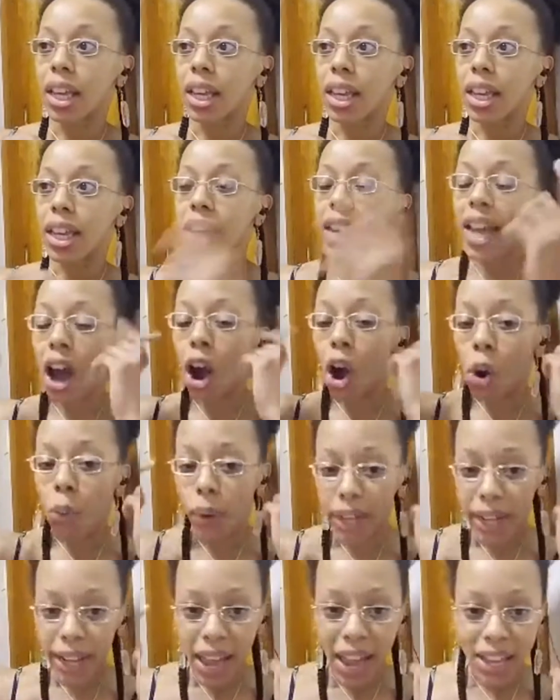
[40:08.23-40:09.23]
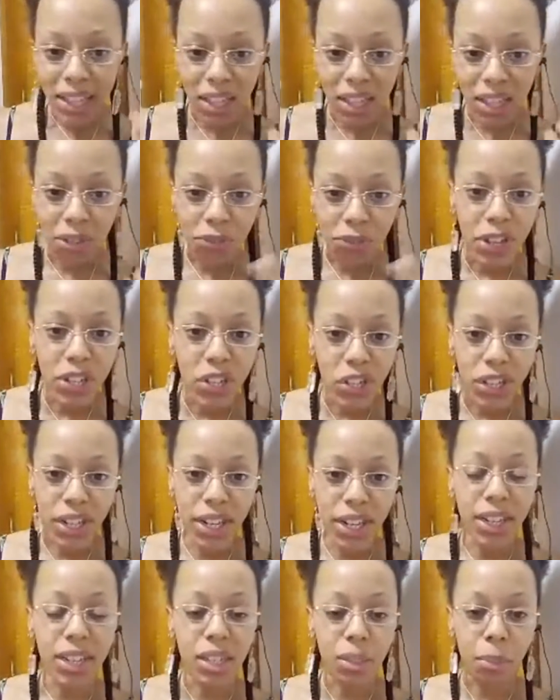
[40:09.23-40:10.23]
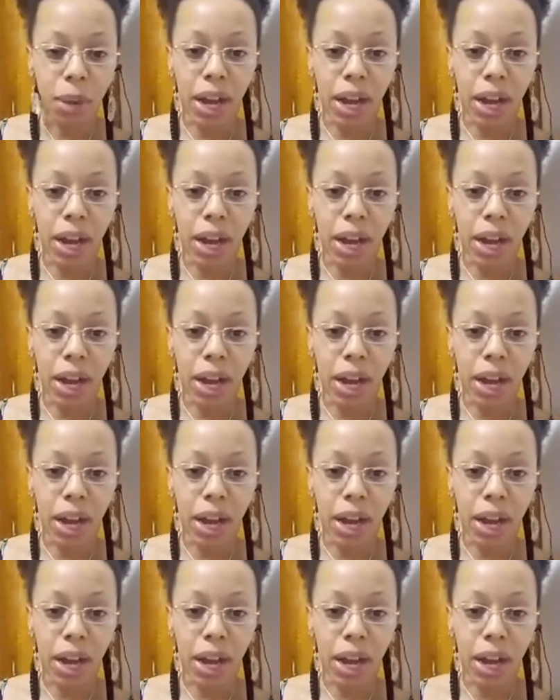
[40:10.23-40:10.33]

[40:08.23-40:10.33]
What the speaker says: he already has the vision in his